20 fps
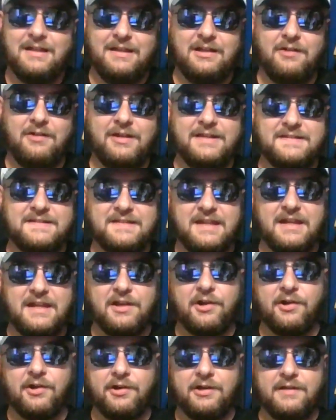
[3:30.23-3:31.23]
he's seeing
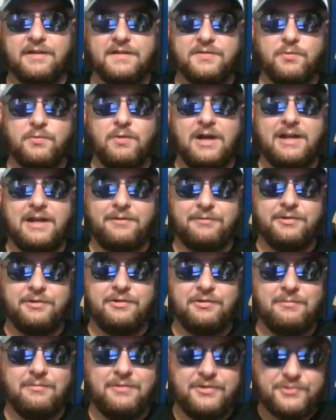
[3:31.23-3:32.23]
her in this white
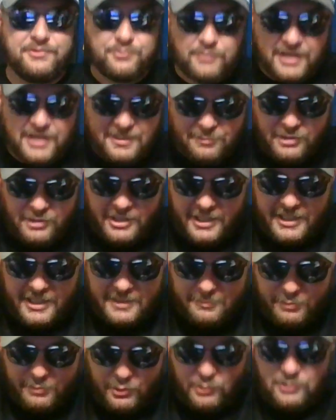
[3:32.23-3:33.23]
room, and there's red
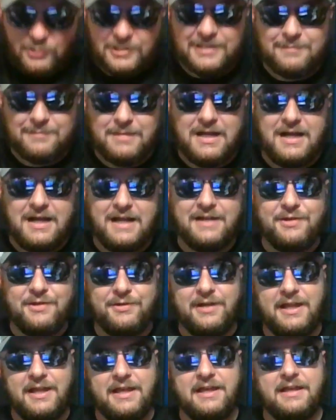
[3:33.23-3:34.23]
blood pooling behind
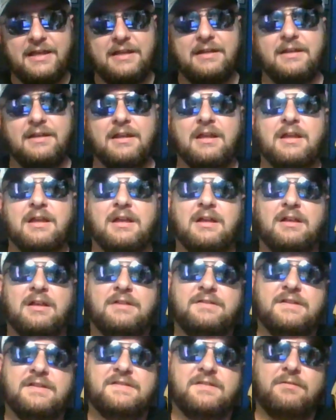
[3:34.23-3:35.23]
her head.
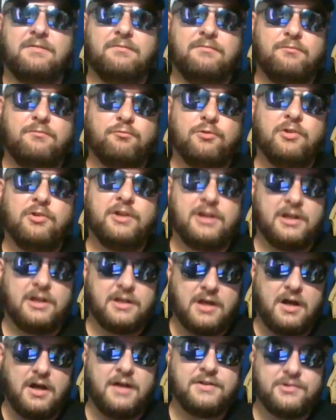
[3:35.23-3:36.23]
Just some really good
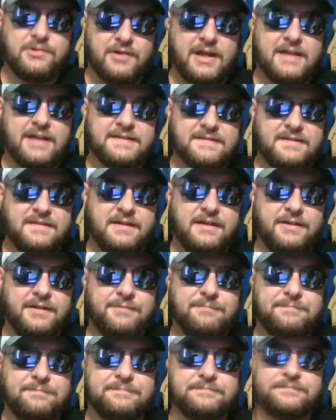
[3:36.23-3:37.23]
contrast
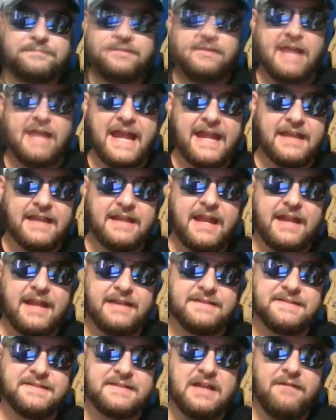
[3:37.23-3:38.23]
there. The
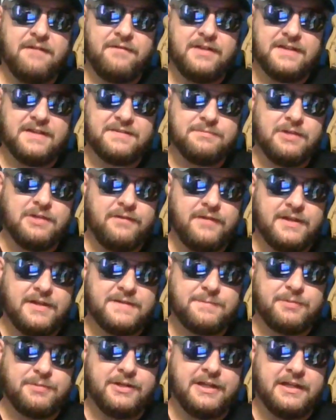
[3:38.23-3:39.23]
hand-to-hand stuff in this movie
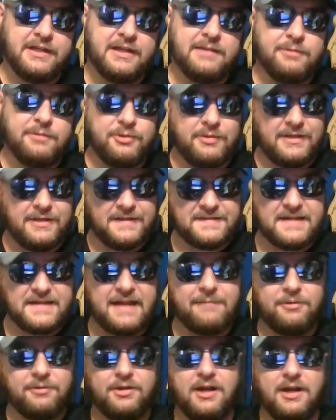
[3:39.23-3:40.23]
is pretty good between the
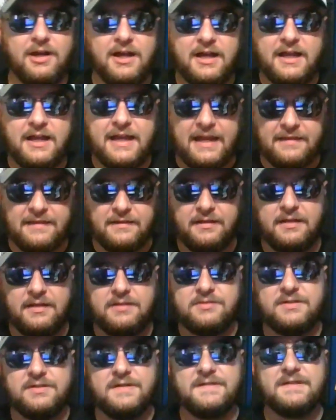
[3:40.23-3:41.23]
samurai and the
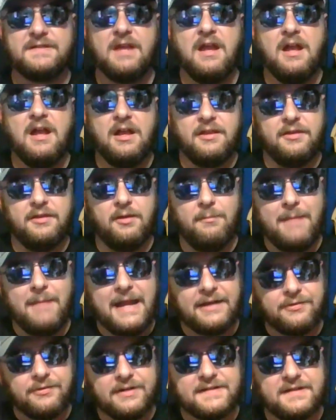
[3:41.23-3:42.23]
ninjas. The
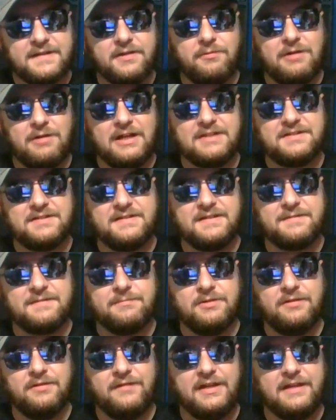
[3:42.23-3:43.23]
main reason to watch this
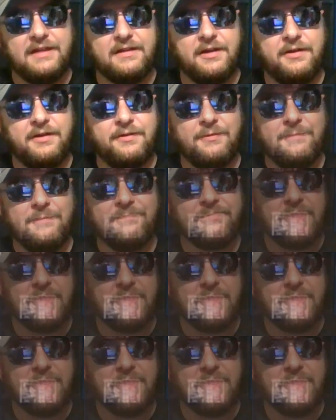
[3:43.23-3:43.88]
movie, though,